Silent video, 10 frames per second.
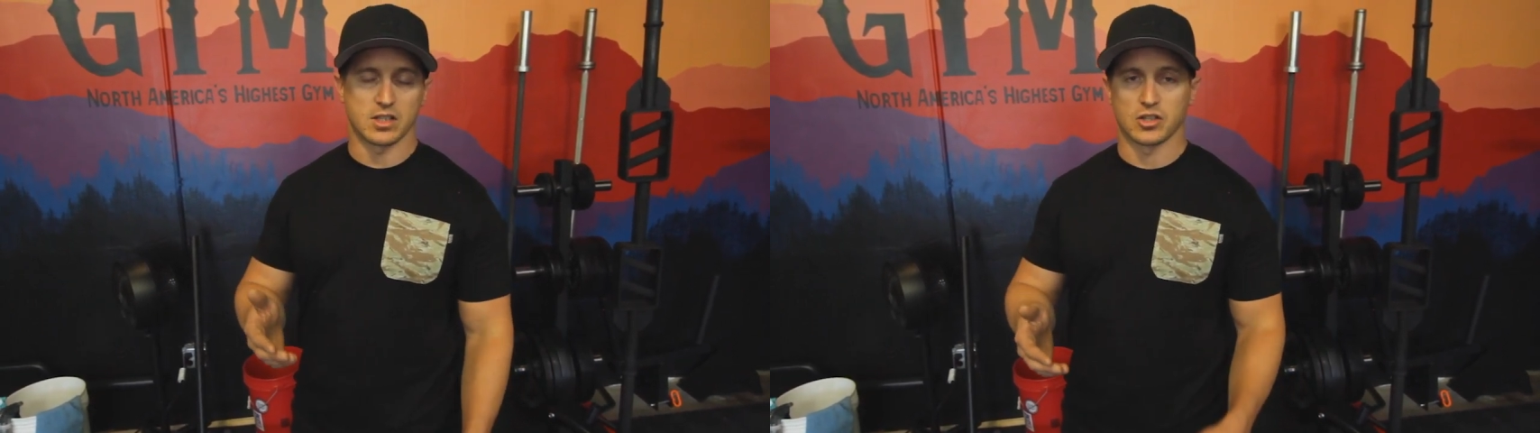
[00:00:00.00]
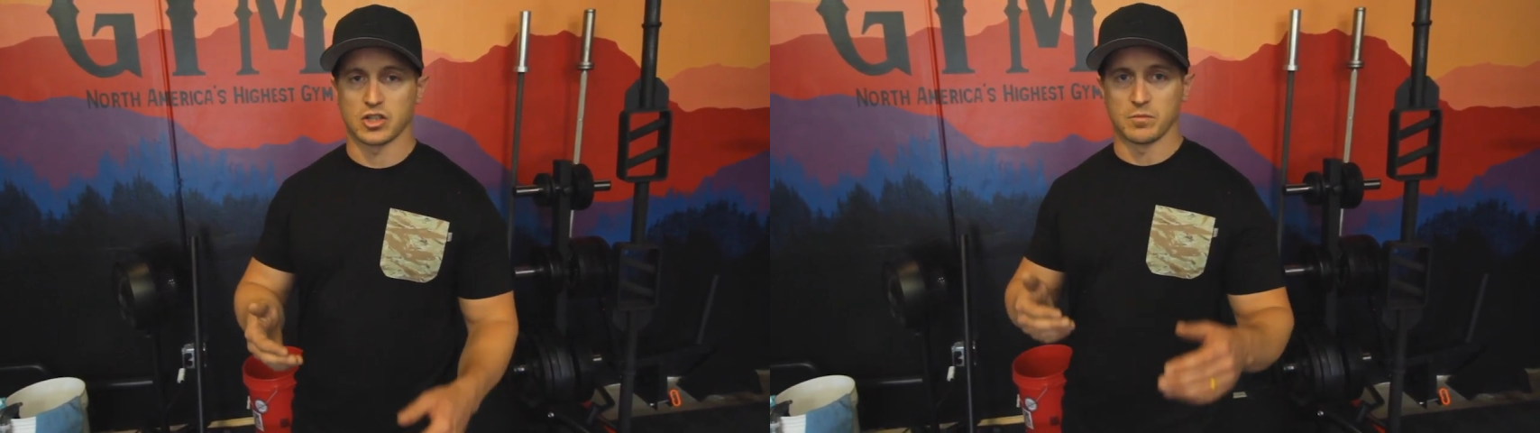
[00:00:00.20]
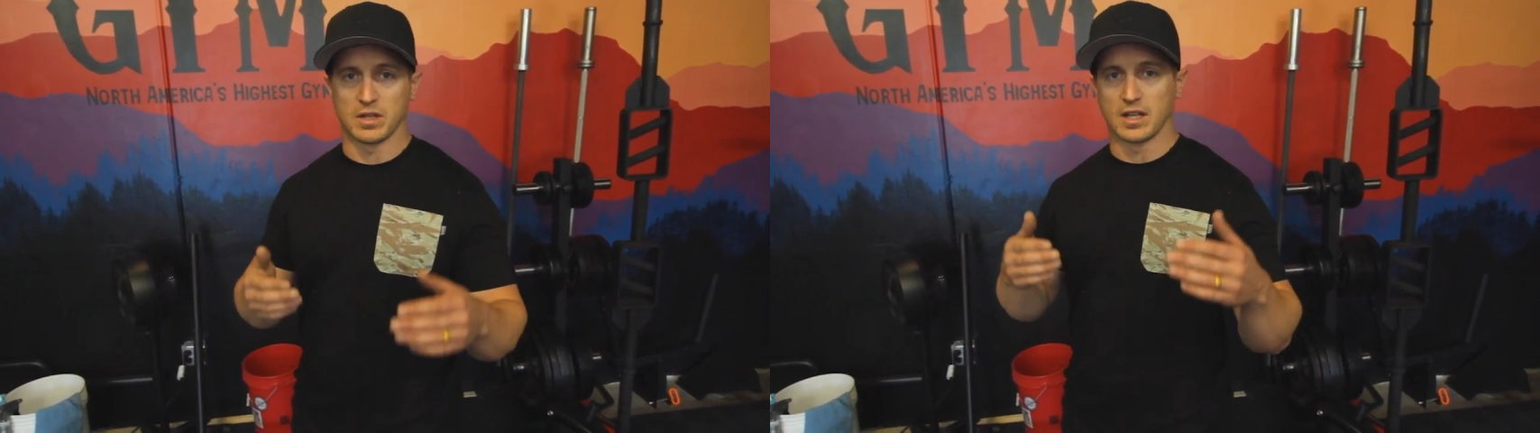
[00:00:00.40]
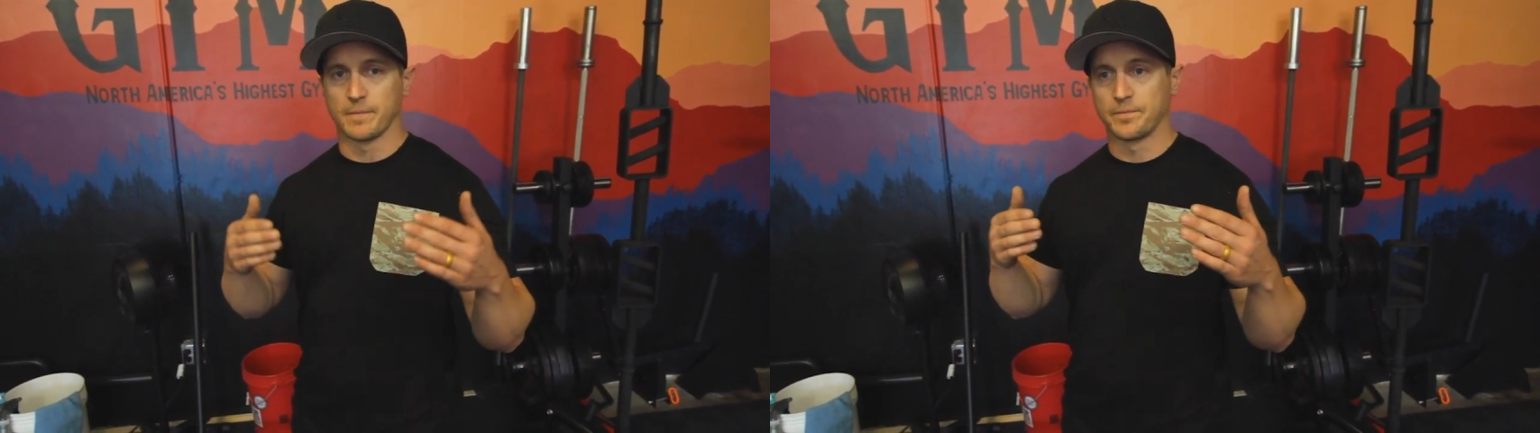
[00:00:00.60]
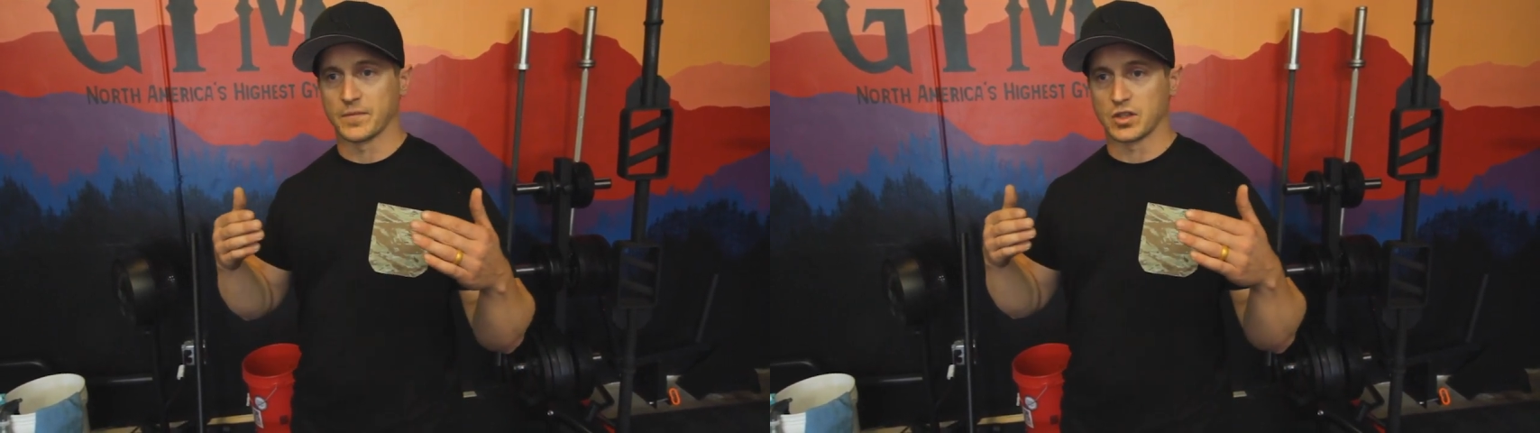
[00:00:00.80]
It should be
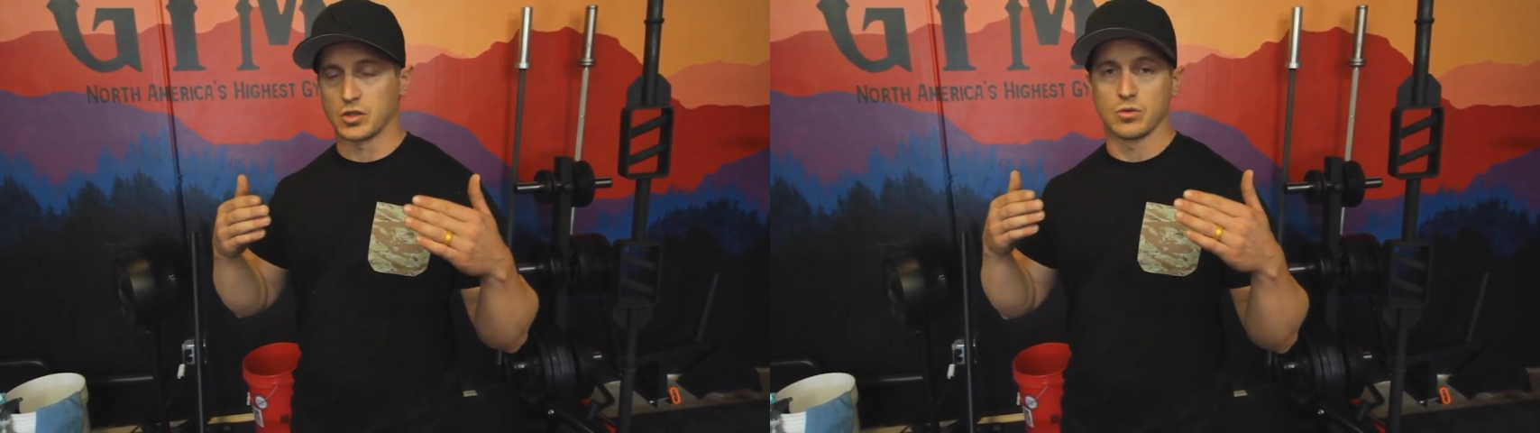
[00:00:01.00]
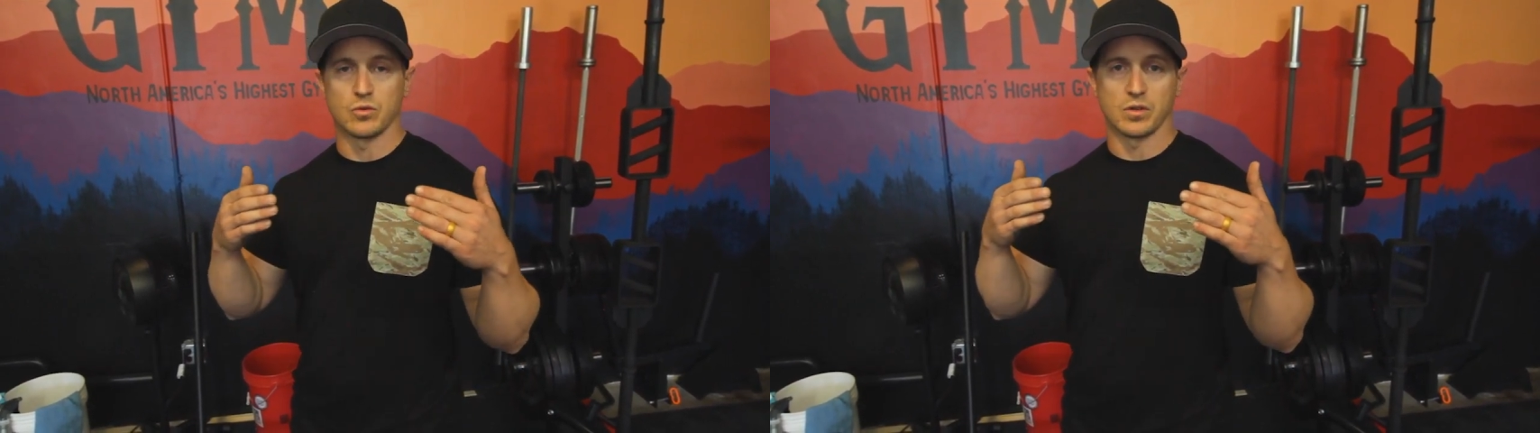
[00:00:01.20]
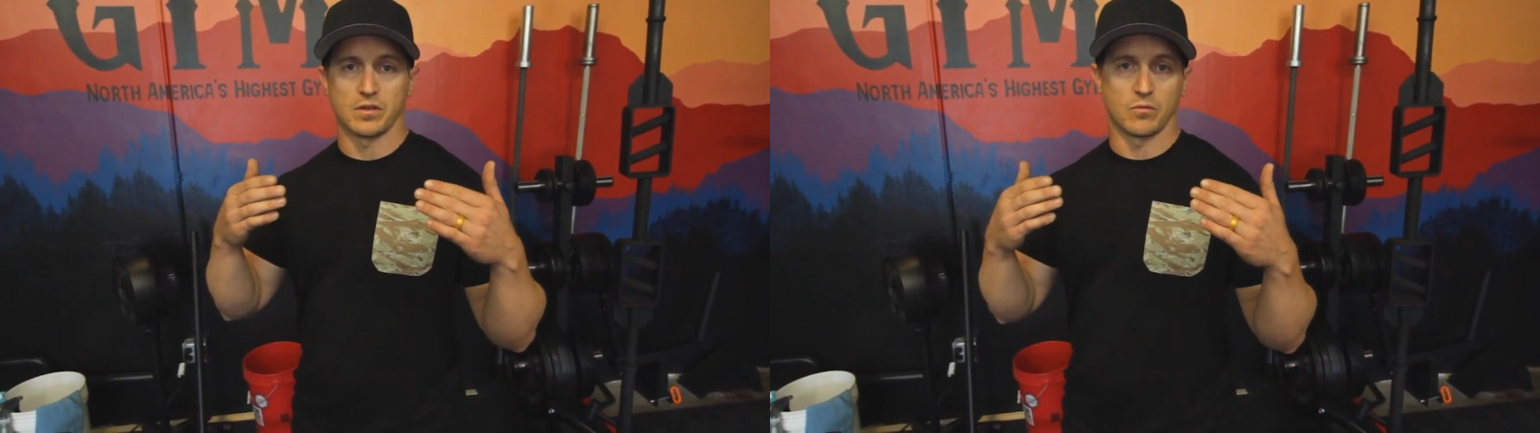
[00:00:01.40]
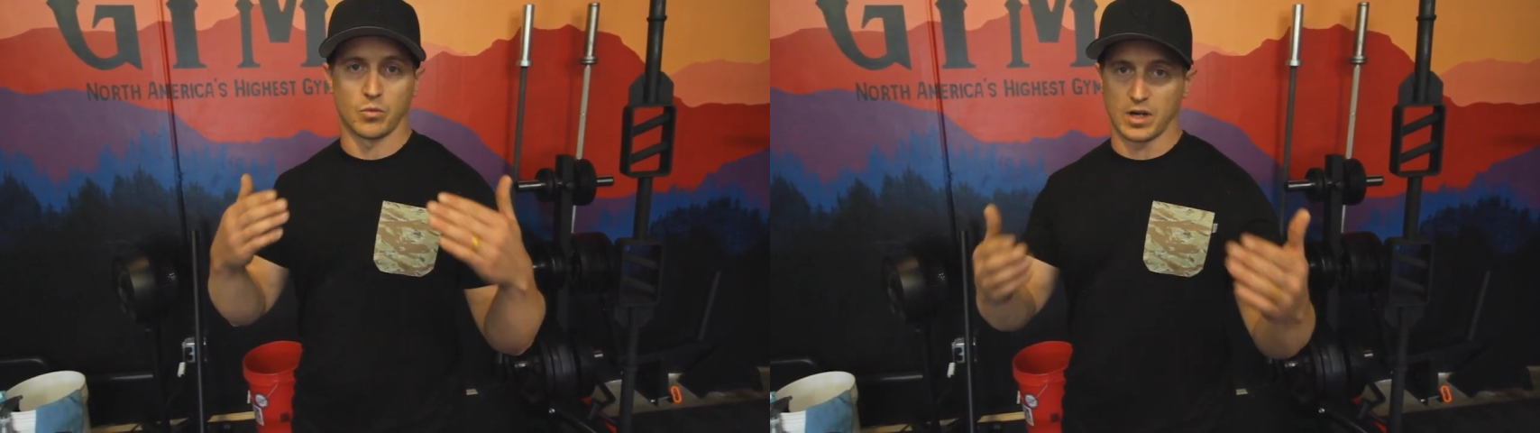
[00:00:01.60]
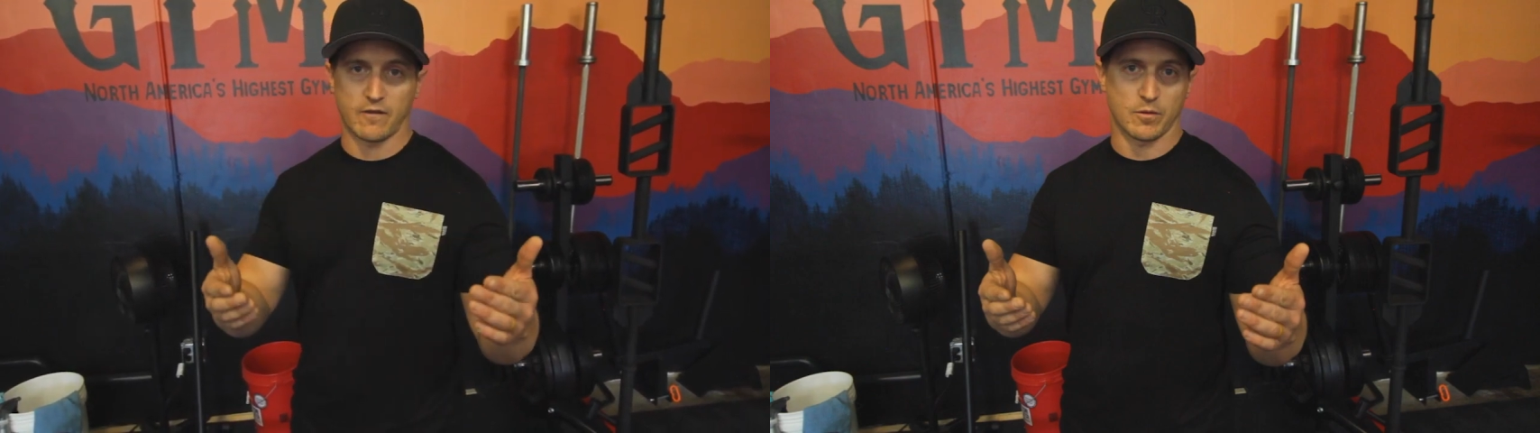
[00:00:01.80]
to
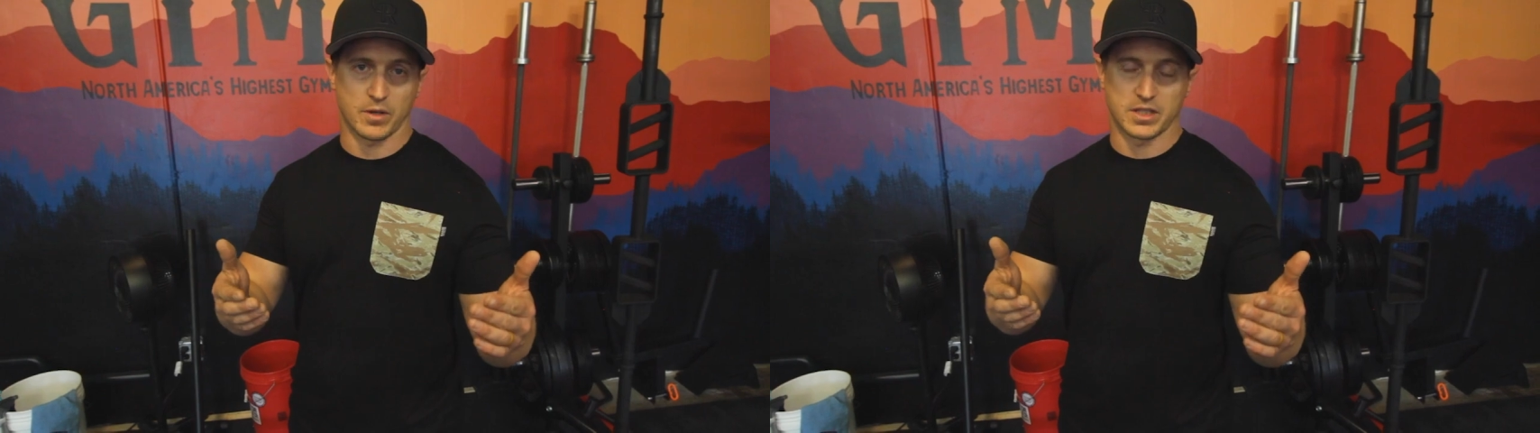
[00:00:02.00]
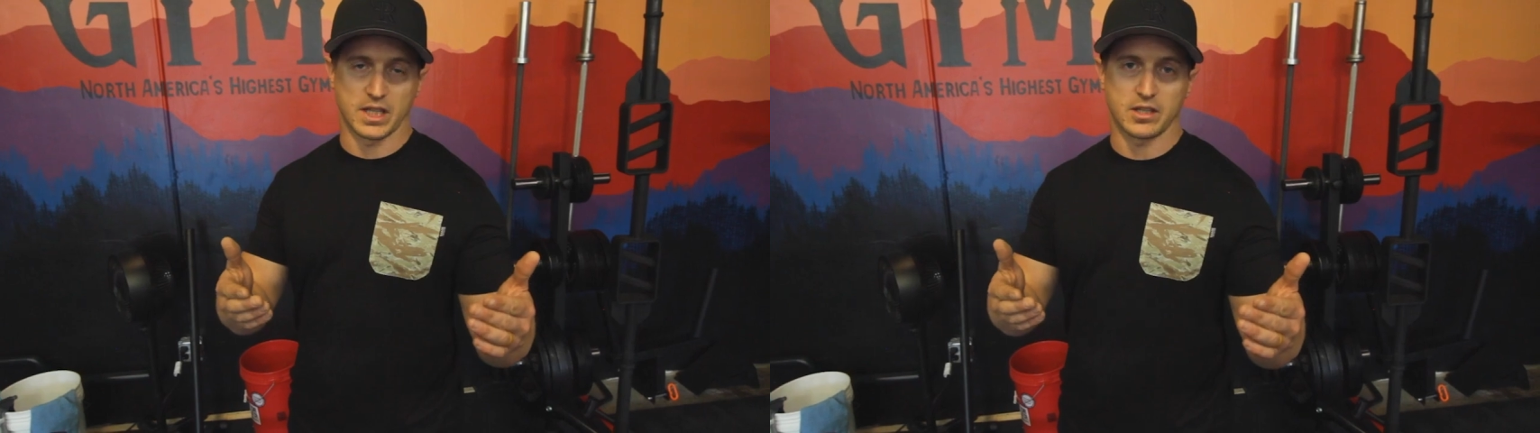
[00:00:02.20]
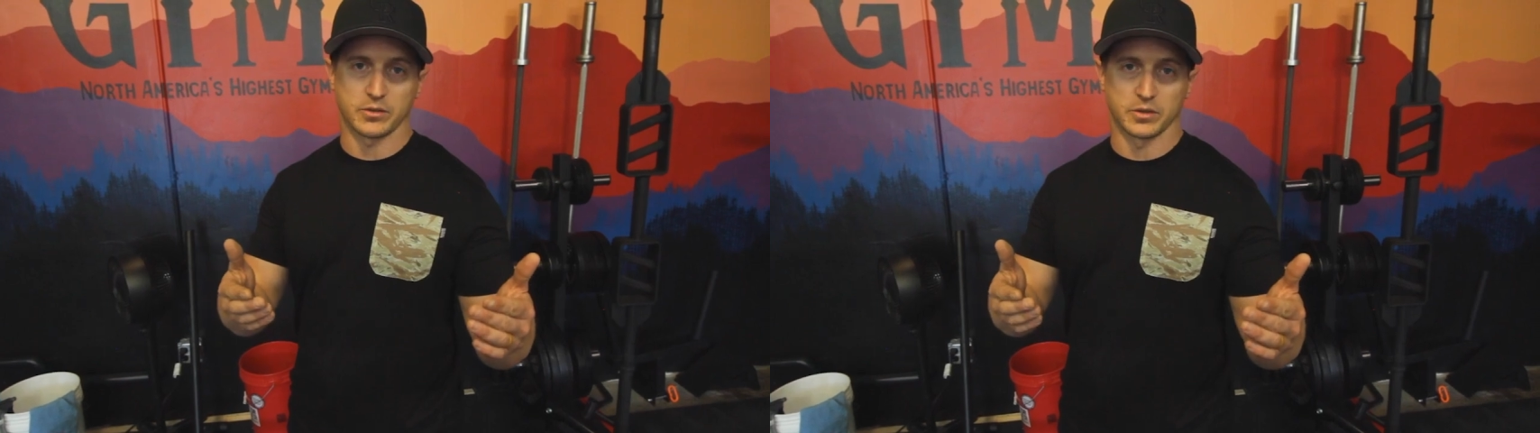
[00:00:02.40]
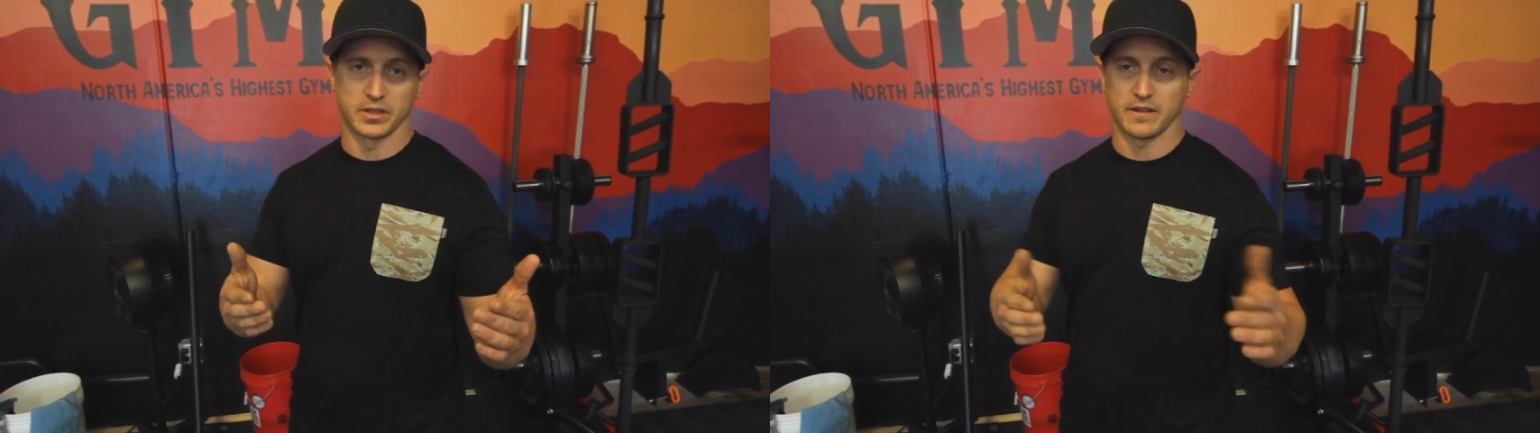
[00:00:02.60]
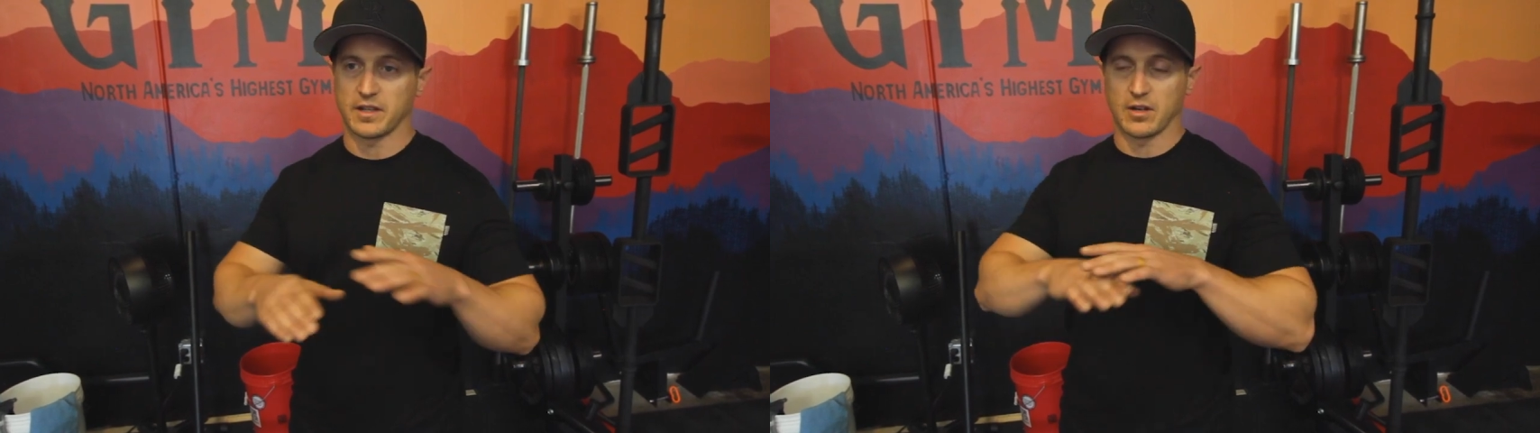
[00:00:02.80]
whatever particular lift.